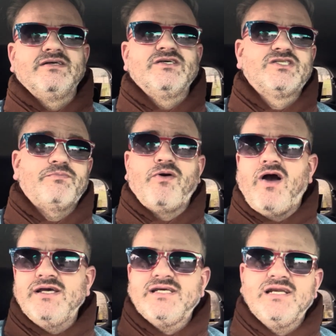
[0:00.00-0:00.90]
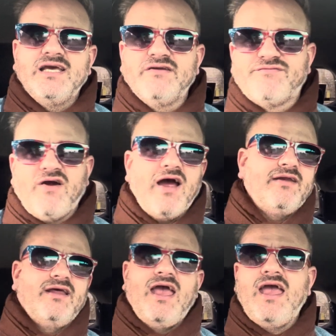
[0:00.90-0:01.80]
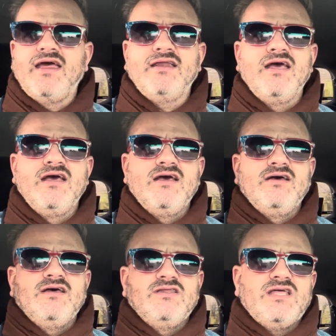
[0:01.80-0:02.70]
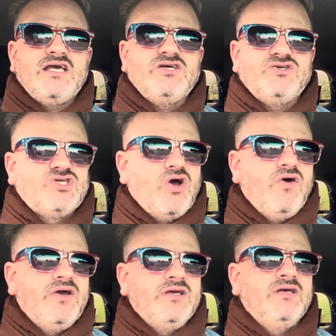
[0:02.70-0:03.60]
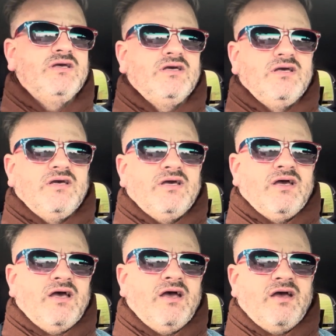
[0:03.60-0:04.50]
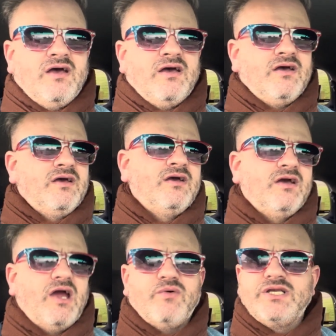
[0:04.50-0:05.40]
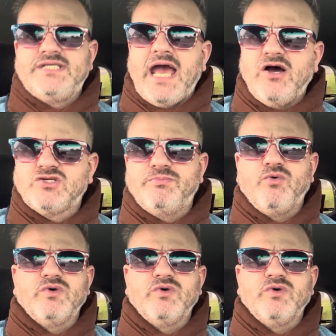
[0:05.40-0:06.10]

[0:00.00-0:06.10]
surprisingly in front, and they showing a redoubtable